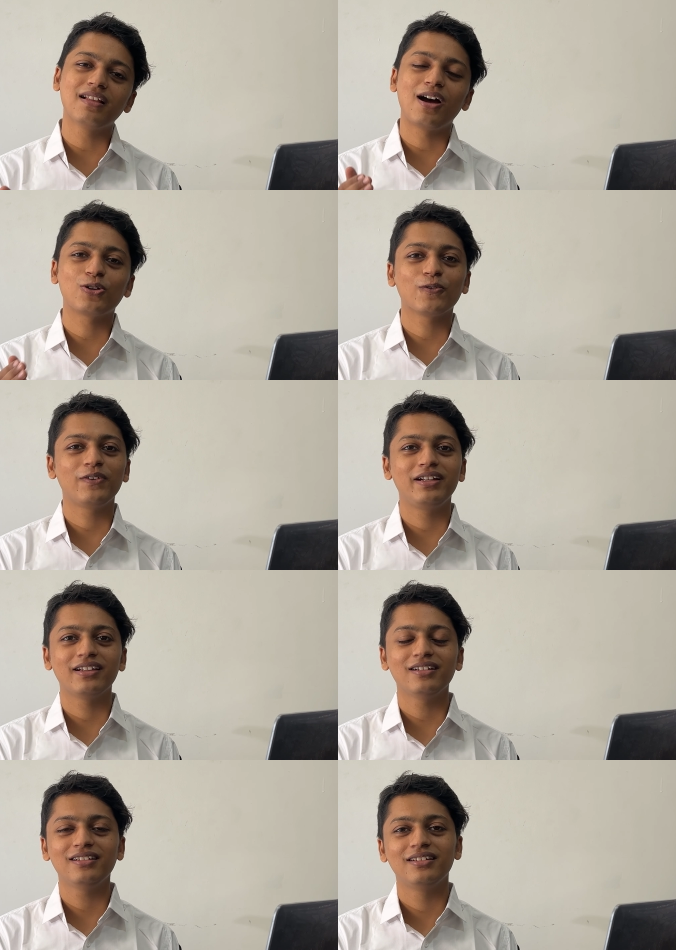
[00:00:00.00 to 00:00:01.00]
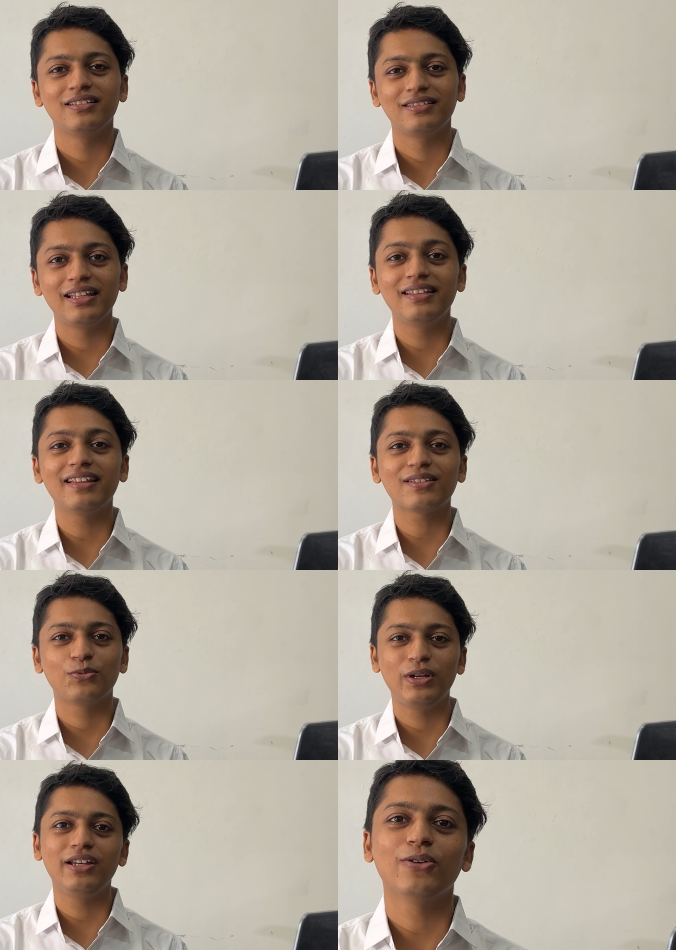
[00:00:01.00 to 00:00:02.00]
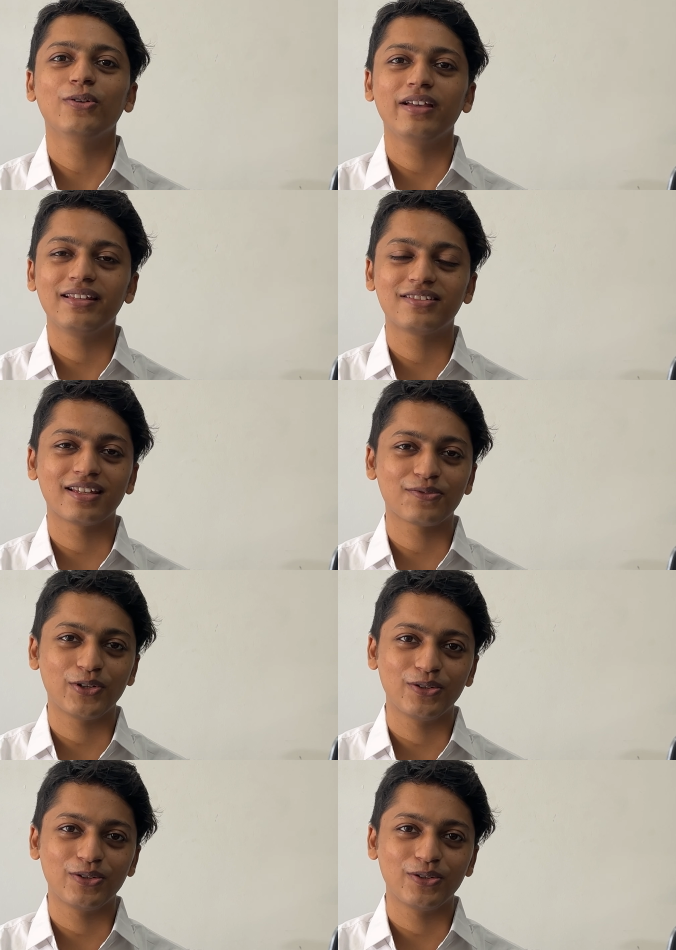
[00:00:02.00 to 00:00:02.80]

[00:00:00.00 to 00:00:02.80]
out of India? Then this video is just for